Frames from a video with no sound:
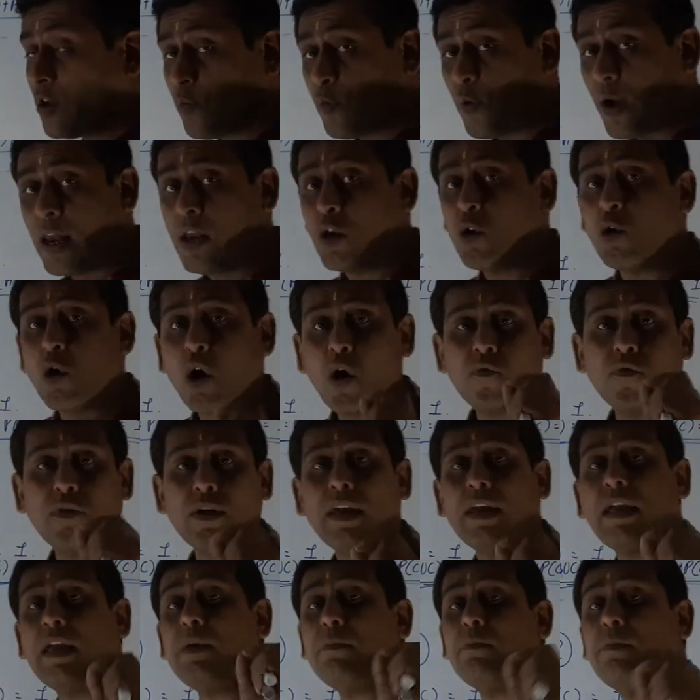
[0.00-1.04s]
value of
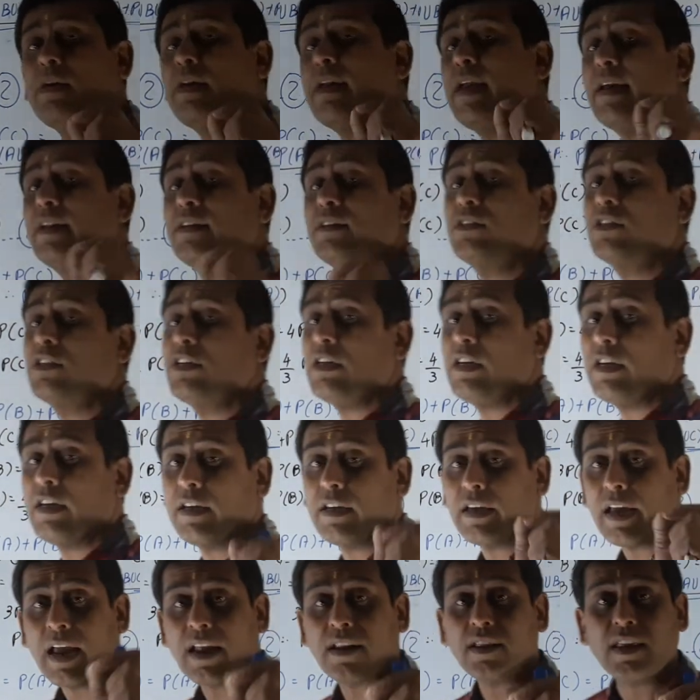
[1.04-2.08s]
A, B and
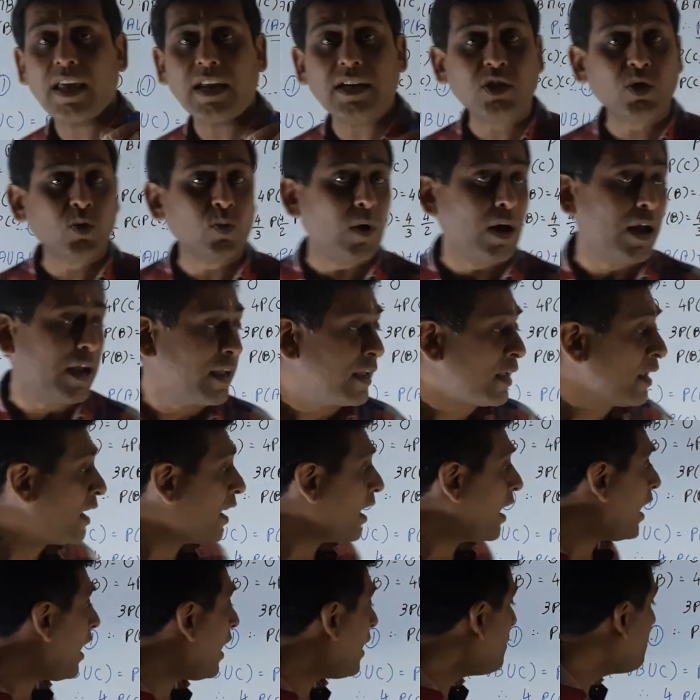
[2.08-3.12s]
C, and that's why
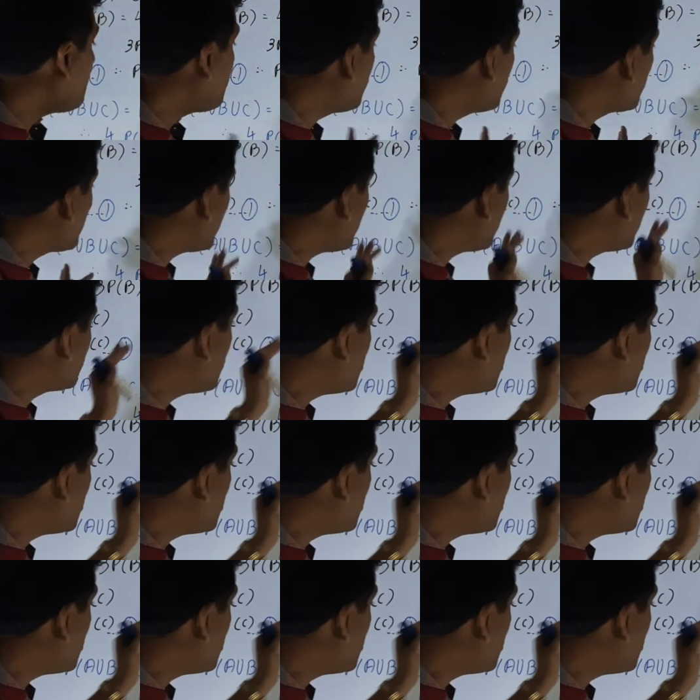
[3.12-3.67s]
I am putting